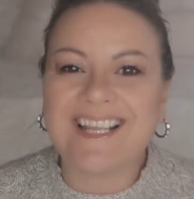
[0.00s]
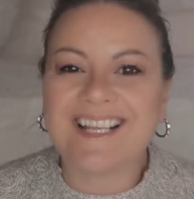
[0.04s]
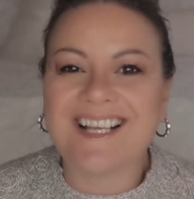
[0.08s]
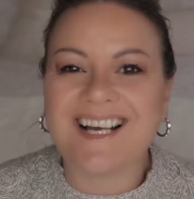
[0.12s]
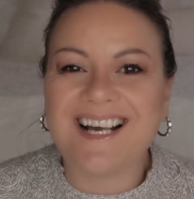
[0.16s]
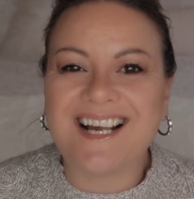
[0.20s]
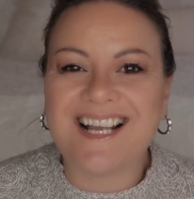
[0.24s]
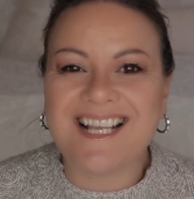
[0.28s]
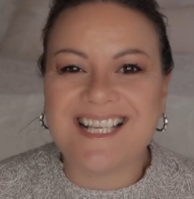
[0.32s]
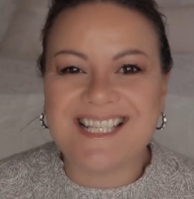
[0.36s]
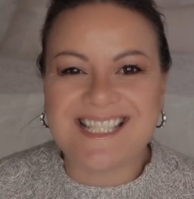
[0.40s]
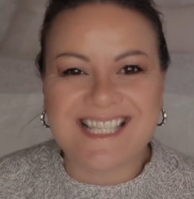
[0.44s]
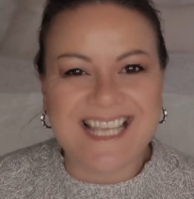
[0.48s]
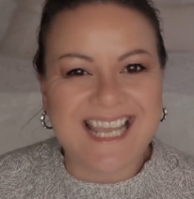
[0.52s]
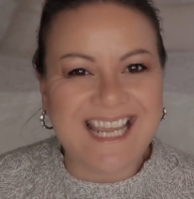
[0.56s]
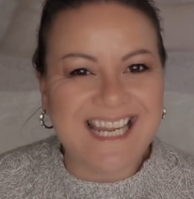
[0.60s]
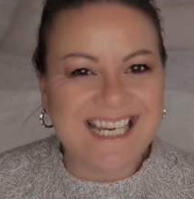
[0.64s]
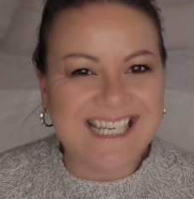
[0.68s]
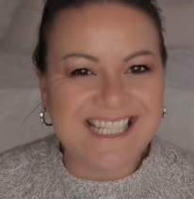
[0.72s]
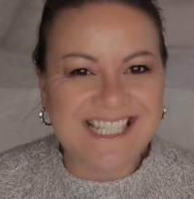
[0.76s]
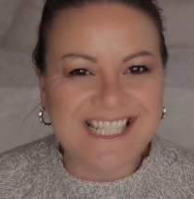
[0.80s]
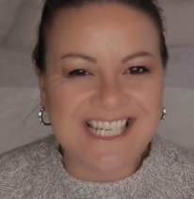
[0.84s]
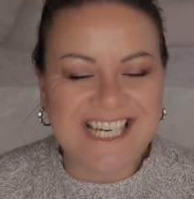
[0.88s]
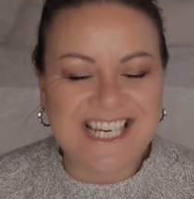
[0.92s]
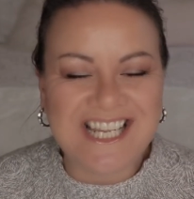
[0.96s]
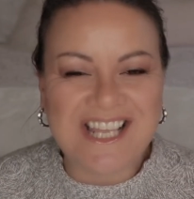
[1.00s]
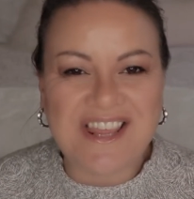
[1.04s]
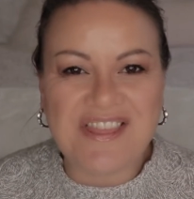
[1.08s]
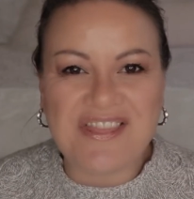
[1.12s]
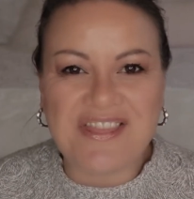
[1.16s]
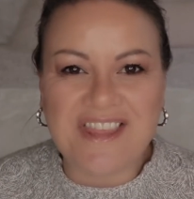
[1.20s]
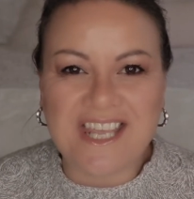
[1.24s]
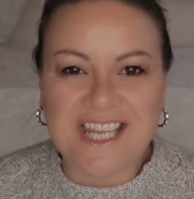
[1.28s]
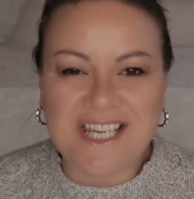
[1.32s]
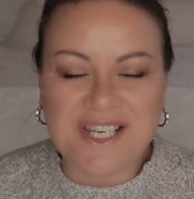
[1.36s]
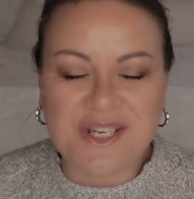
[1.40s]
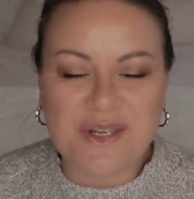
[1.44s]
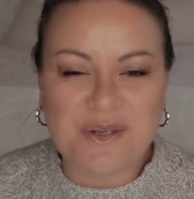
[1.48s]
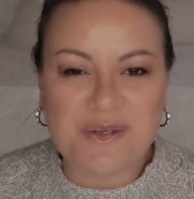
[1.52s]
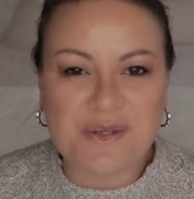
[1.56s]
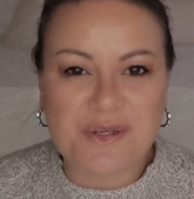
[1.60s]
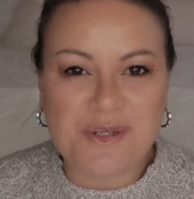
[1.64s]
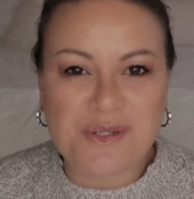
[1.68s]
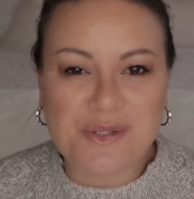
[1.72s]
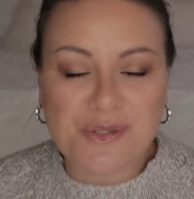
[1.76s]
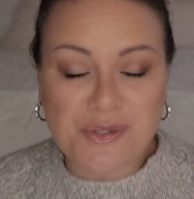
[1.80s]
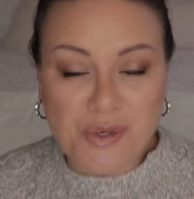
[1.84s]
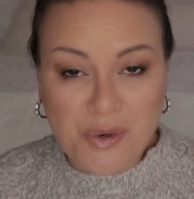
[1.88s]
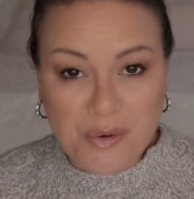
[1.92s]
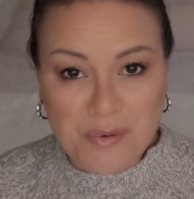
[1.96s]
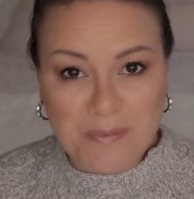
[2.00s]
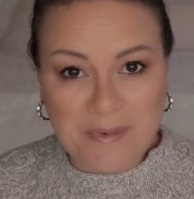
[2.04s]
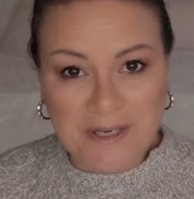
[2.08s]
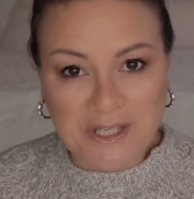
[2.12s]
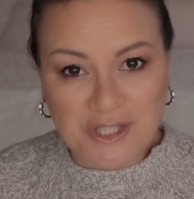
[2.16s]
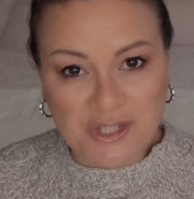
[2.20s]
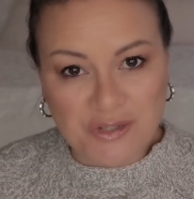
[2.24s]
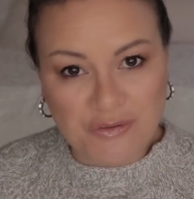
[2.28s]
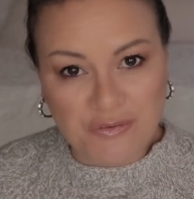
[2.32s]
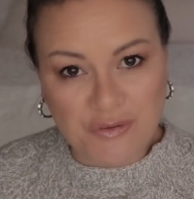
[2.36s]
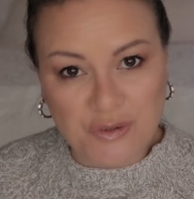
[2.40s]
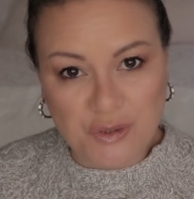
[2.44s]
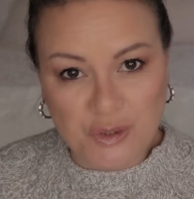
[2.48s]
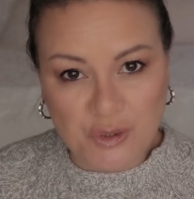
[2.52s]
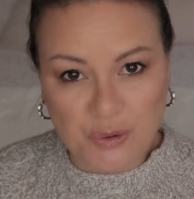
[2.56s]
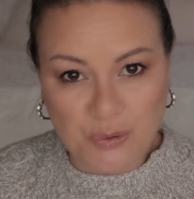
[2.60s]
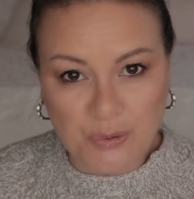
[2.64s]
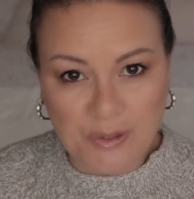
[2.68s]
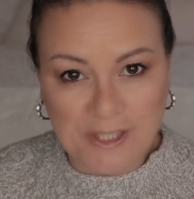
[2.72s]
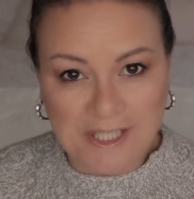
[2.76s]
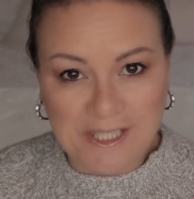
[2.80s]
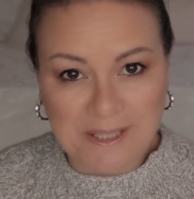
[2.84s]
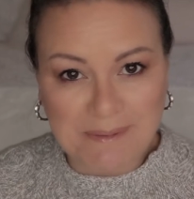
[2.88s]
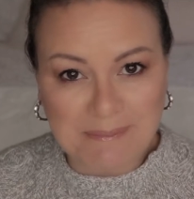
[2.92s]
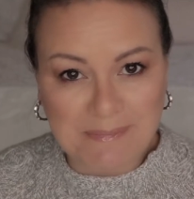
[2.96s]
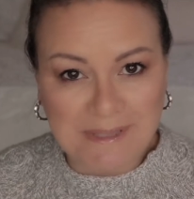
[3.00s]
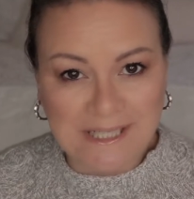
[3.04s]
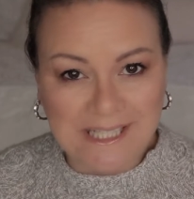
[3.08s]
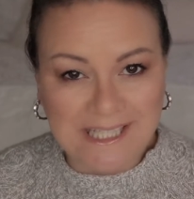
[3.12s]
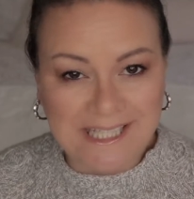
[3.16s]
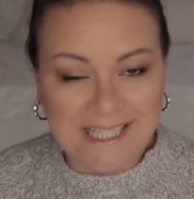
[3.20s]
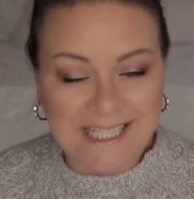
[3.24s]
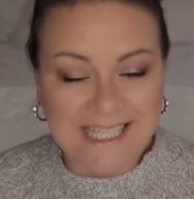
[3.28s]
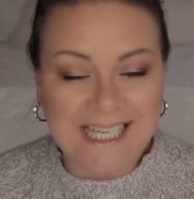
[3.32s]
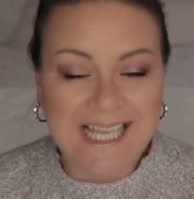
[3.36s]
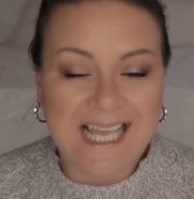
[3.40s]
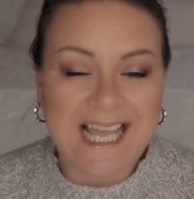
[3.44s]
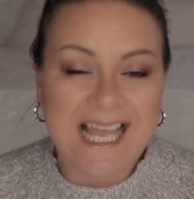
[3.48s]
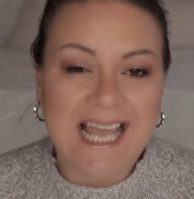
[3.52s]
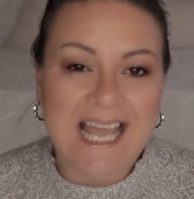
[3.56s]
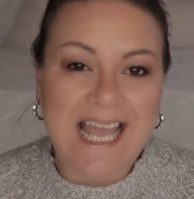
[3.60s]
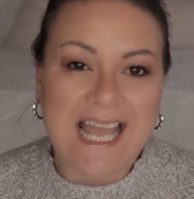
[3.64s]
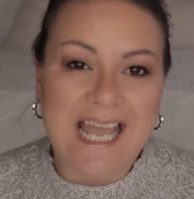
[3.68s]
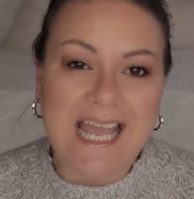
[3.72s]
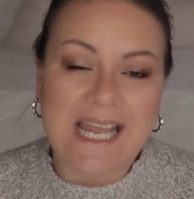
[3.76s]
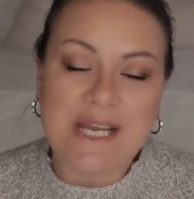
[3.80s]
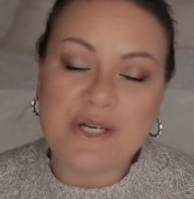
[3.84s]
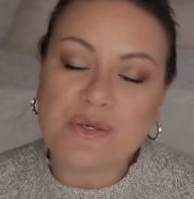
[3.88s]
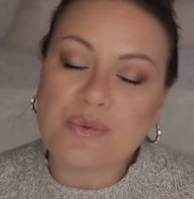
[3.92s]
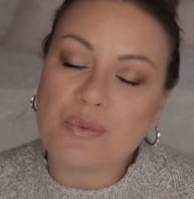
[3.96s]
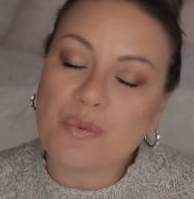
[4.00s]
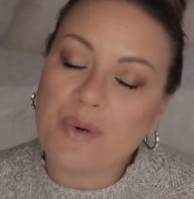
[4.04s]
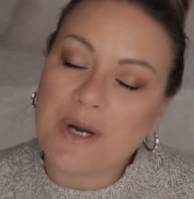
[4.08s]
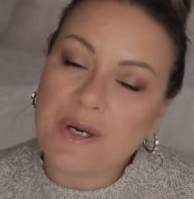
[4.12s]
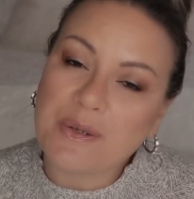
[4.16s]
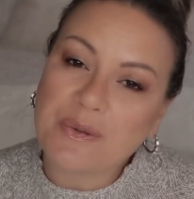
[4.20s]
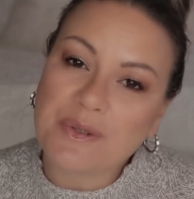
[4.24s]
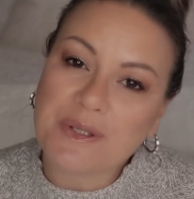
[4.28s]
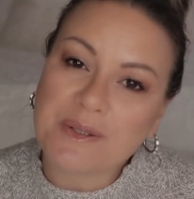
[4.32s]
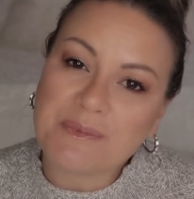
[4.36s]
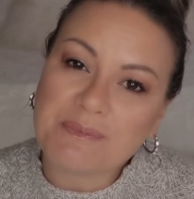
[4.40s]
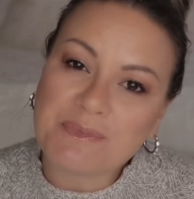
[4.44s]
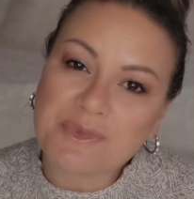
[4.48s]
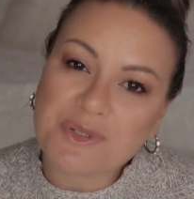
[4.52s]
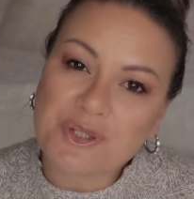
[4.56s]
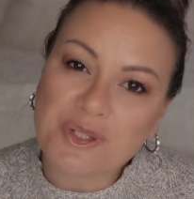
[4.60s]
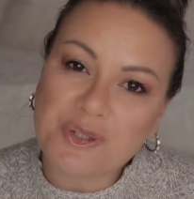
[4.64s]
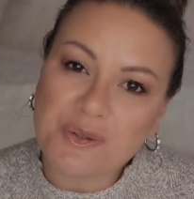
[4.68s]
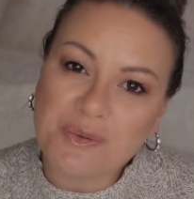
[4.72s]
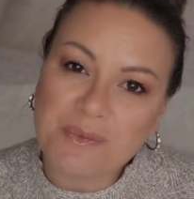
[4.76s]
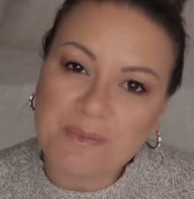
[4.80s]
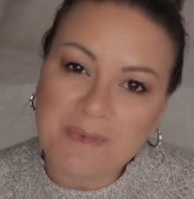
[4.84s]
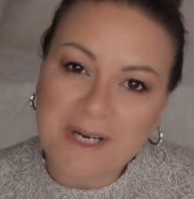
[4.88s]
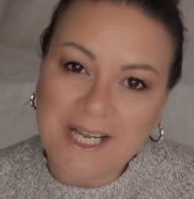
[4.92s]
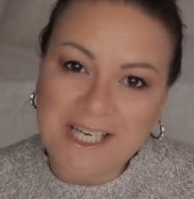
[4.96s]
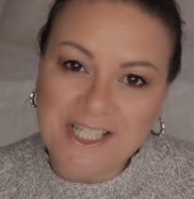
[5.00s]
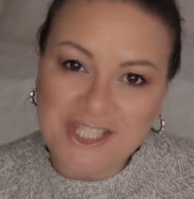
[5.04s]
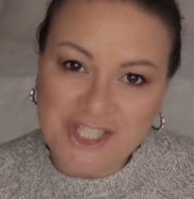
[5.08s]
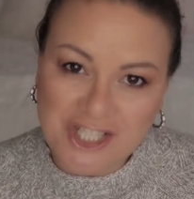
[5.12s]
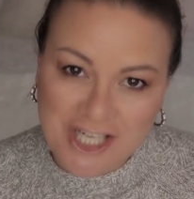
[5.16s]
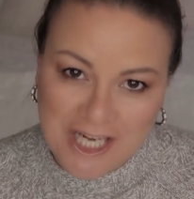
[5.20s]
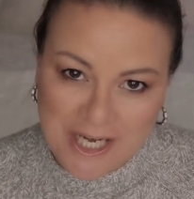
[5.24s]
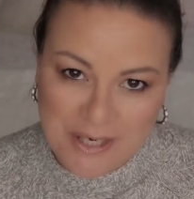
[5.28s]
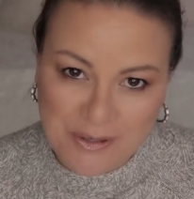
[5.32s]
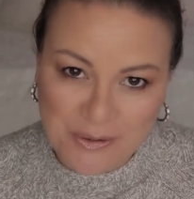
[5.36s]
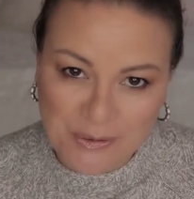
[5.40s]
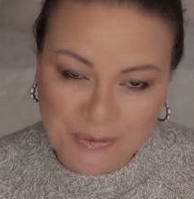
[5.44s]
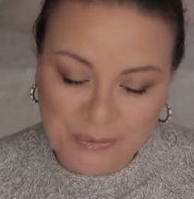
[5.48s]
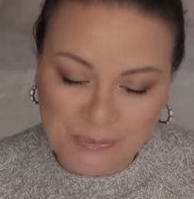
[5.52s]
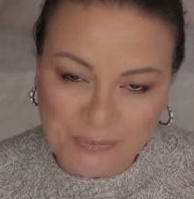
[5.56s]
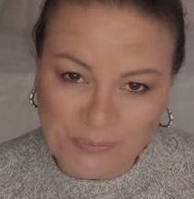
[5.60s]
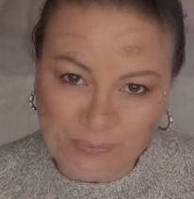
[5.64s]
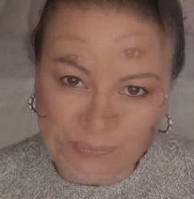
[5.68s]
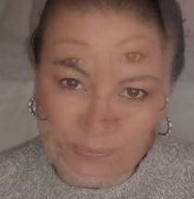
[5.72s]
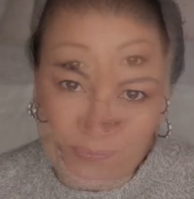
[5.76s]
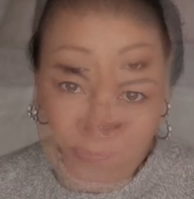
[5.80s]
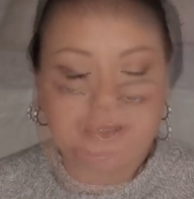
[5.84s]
guys, Ange here. Thank you so much for joining me and welcome to my channel.